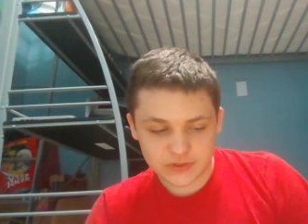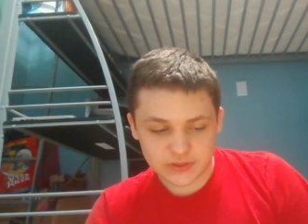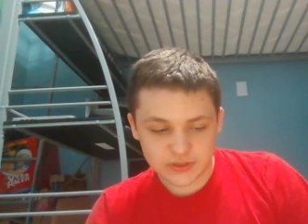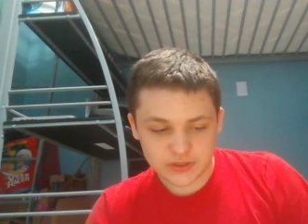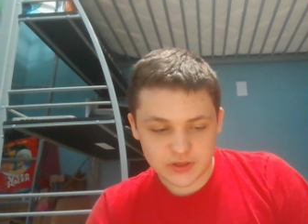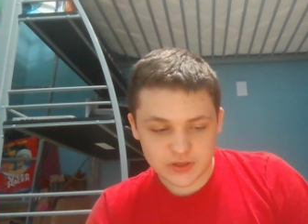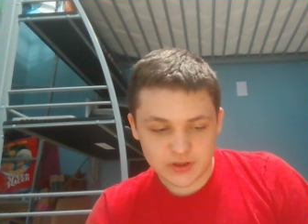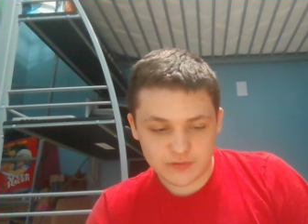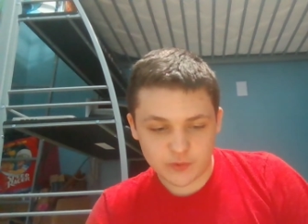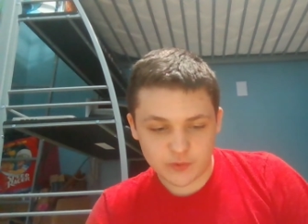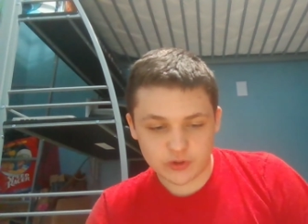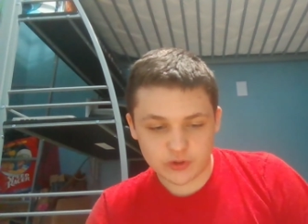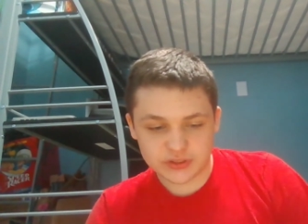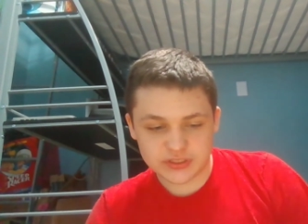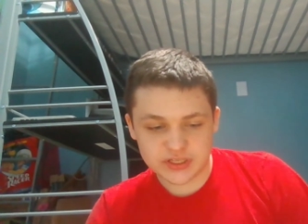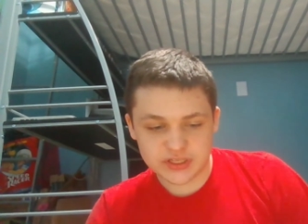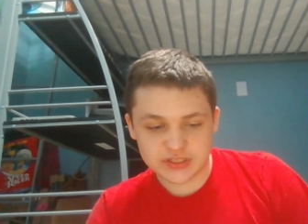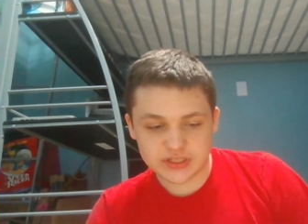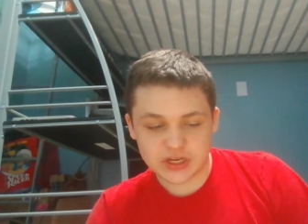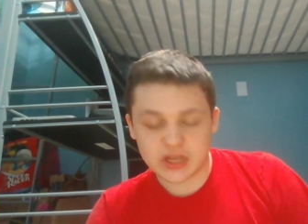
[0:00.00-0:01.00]
Of course,
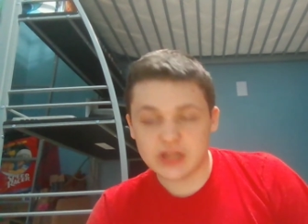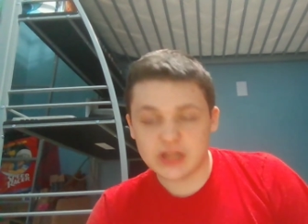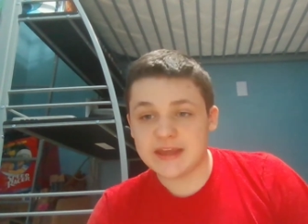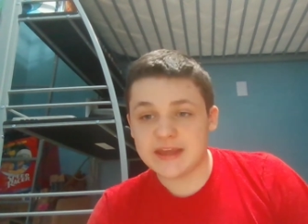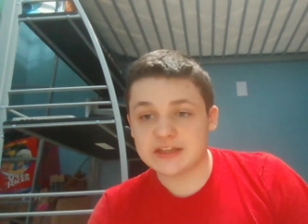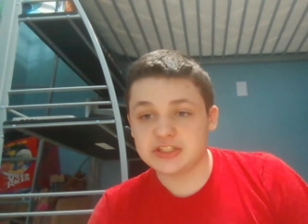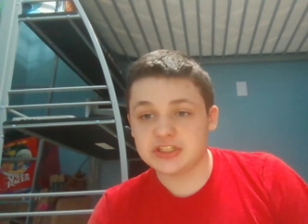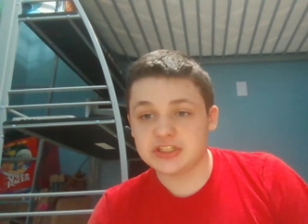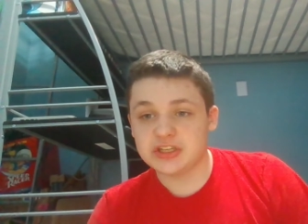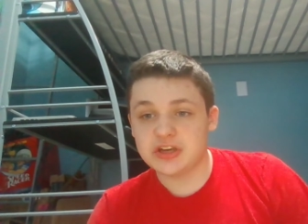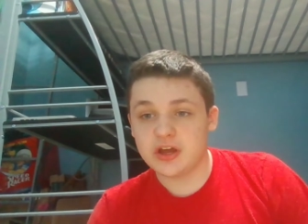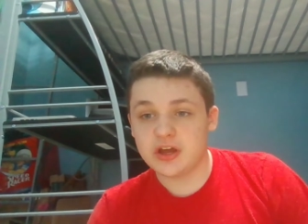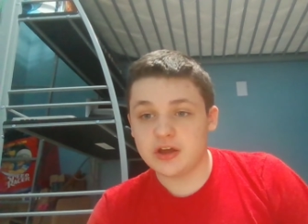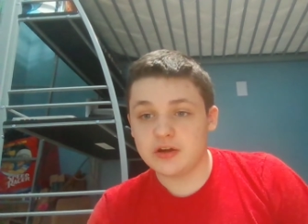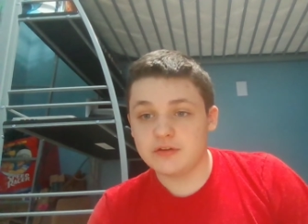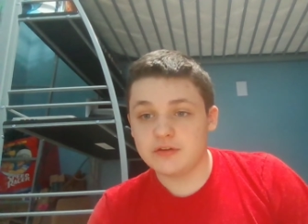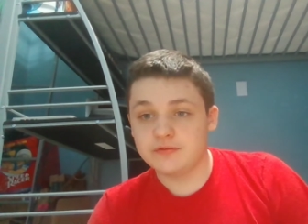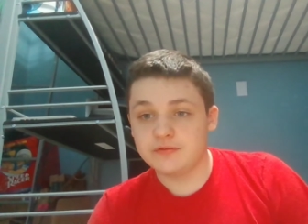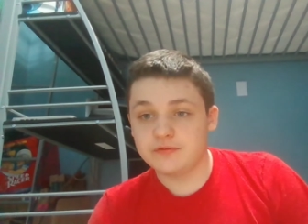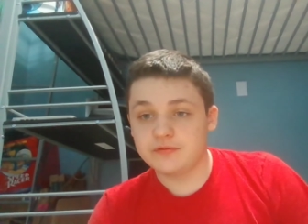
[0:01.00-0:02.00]
this is a collection
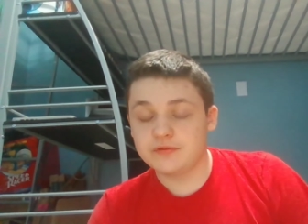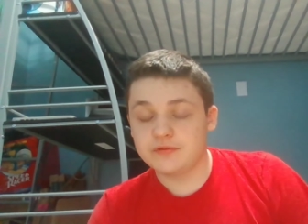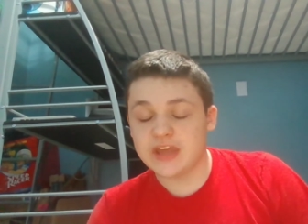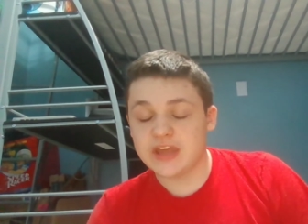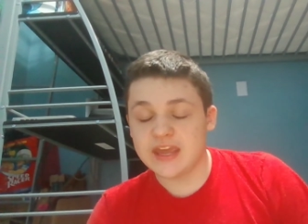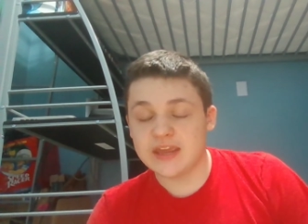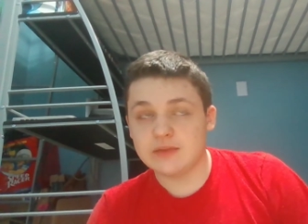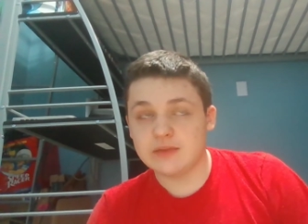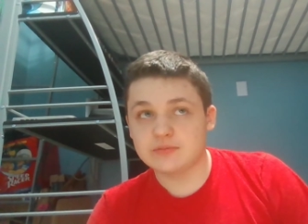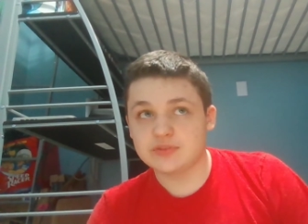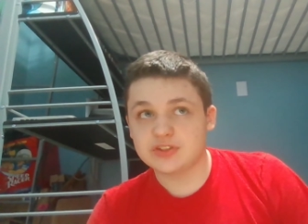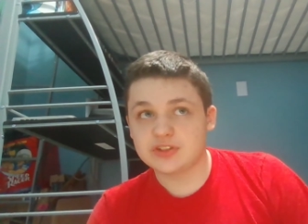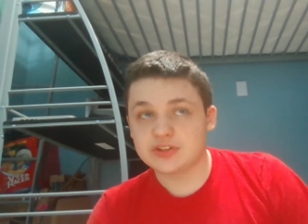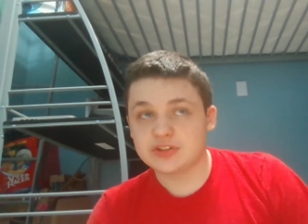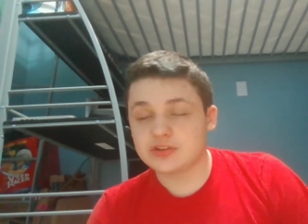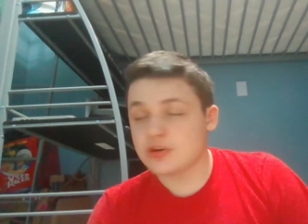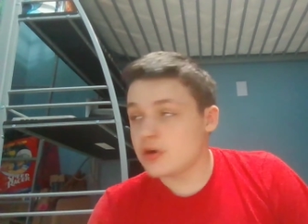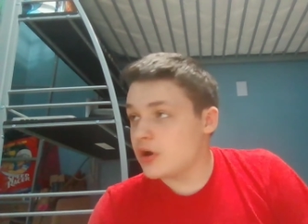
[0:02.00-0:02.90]
of games